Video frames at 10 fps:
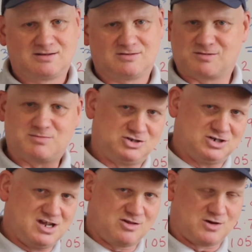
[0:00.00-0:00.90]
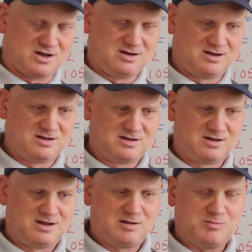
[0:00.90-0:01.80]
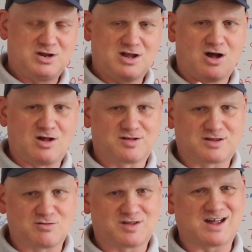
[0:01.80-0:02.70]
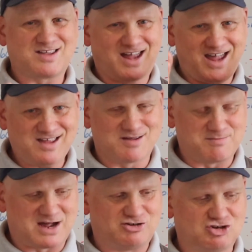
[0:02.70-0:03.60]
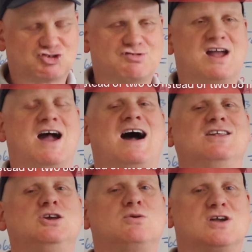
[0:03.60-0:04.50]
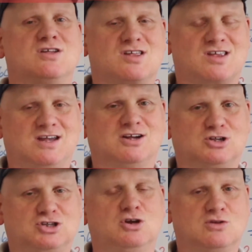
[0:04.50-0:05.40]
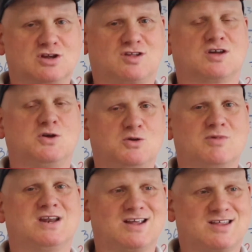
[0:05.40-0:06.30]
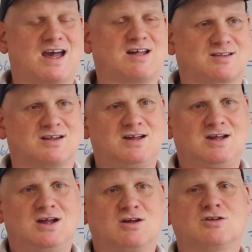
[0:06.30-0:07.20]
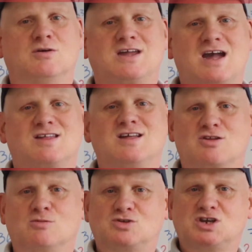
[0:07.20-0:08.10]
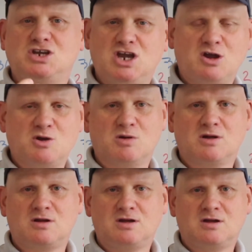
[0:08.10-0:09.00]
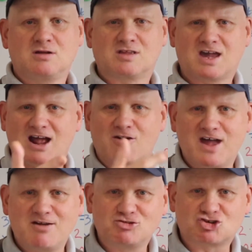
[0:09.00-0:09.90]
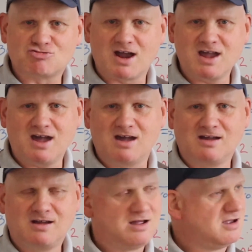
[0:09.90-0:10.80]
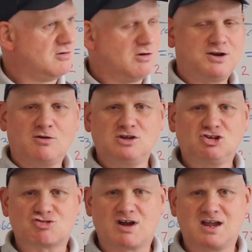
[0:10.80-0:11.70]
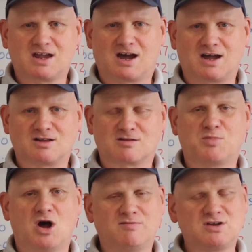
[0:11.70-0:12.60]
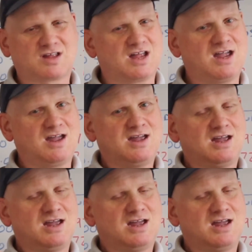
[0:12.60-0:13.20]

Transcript: Doesn't mention this one, but it also says it isn't mandatory and you can still do the 2 minute test. So I guess it's up to you to get out there and try it. Why don't you try it, guys? But obviously,